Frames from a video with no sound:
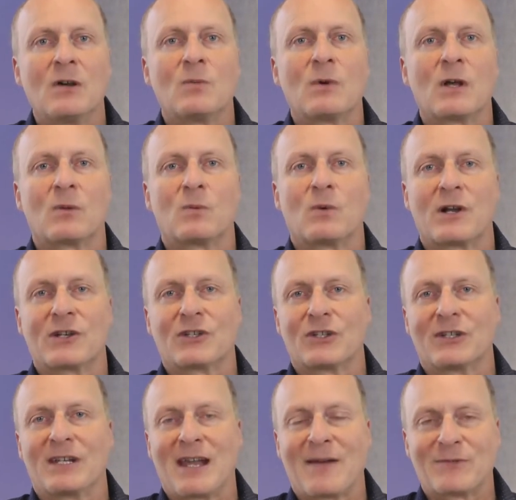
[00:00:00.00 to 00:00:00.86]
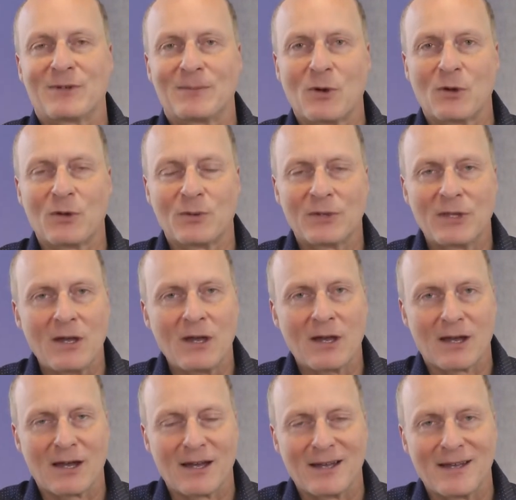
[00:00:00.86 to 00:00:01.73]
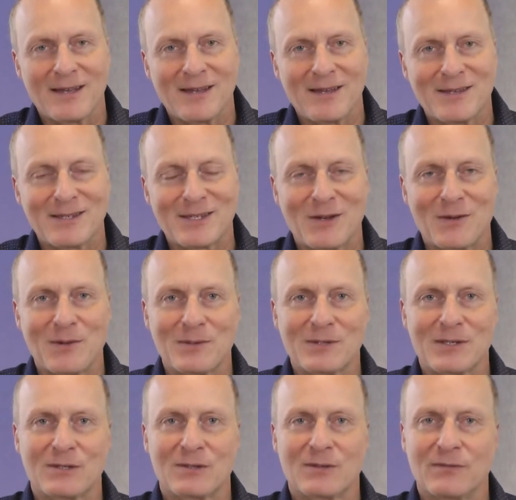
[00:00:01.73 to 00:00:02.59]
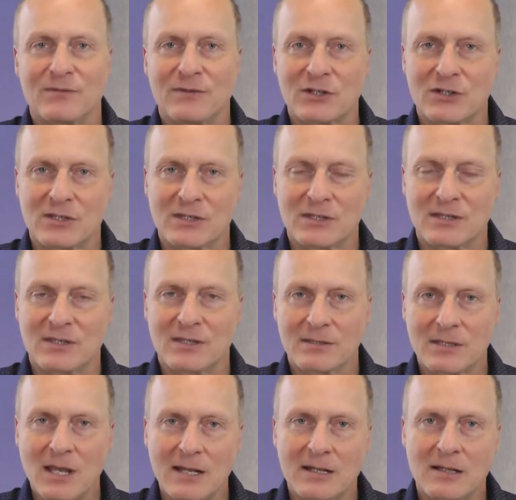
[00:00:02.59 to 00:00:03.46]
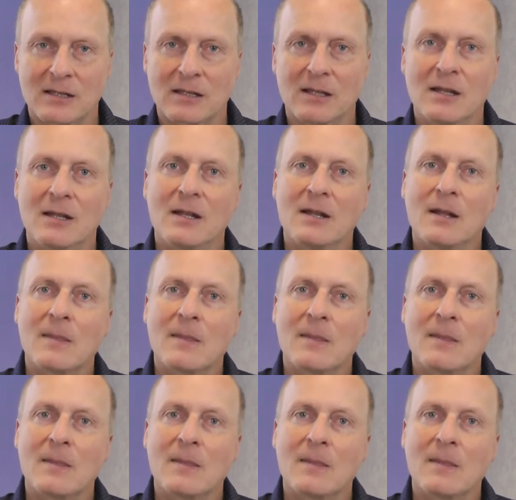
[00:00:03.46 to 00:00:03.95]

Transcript: Well, why should he have to bother with her? So it was a sort of vicious cycle.